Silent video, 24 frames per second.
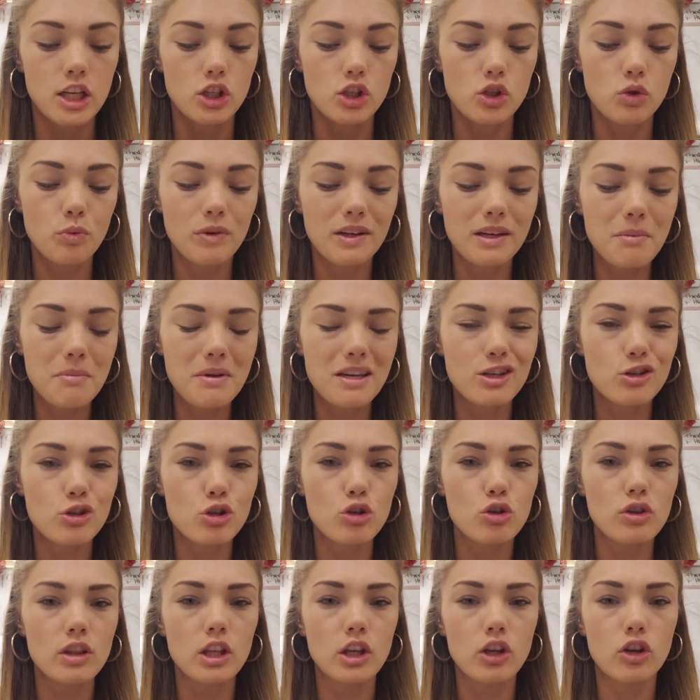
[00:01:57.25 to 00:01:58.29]
is you wanna make
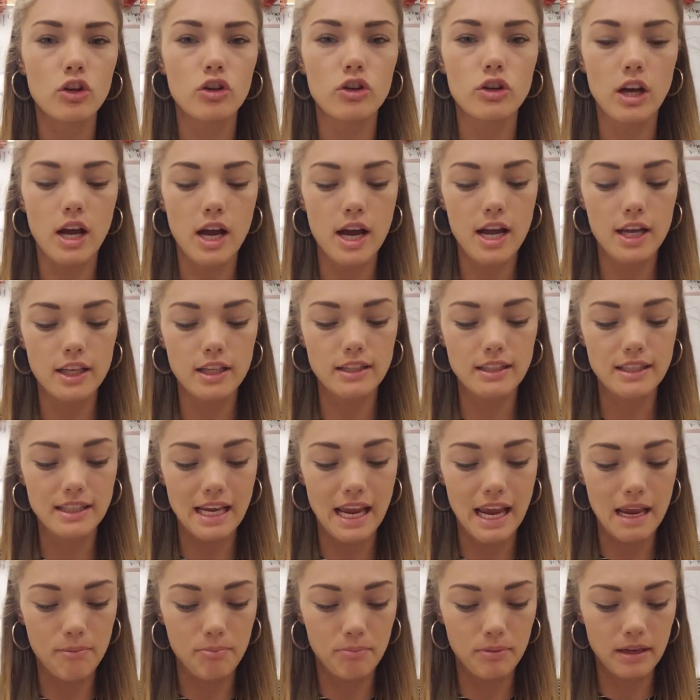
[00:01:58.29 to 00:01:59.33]
sure that you're not
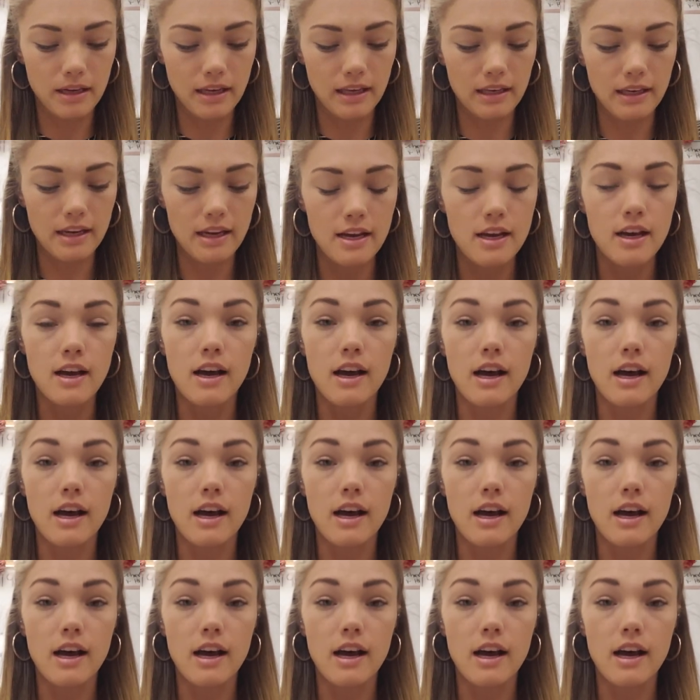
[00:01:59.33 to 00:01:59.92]
taping